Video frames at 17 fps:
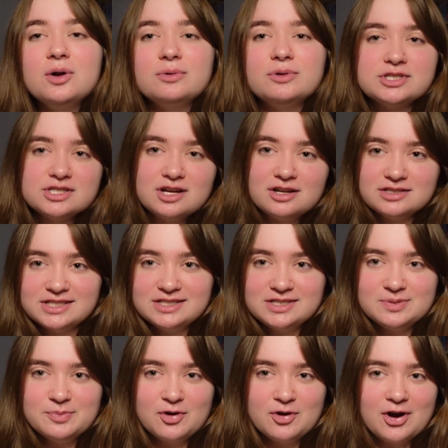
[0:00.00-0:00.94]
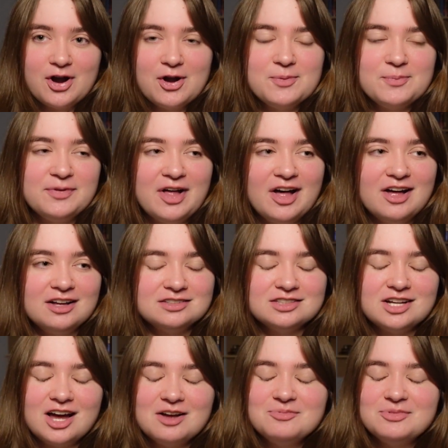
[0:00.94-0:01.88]
We're starting tomorrow, but
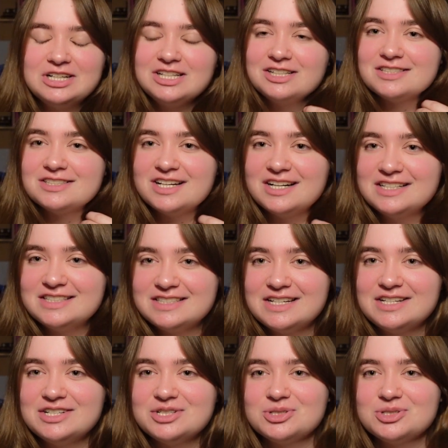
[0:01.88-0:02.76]
I'm really excited.